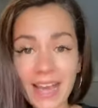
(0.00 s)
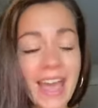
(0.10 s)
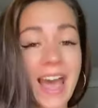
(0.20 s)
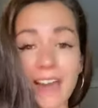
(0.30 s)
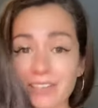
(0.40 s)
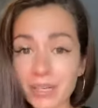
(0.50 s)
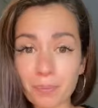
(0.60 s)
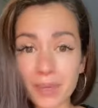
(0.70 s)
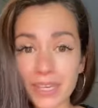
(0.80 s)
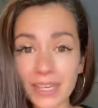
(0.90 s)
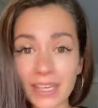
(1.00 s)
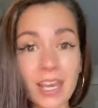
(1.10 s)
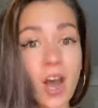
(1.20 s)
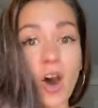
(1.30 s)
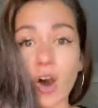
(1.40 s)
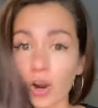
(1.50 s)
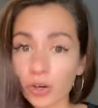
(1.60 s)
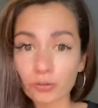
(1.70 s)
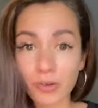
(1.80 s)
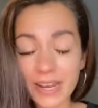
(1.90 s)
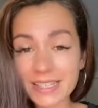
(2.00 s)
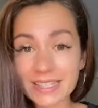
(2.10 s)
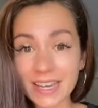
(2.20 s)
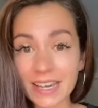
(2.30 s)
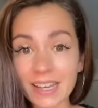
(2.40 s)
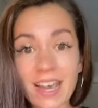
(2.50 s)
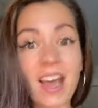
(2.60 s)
having to pee, heart racing,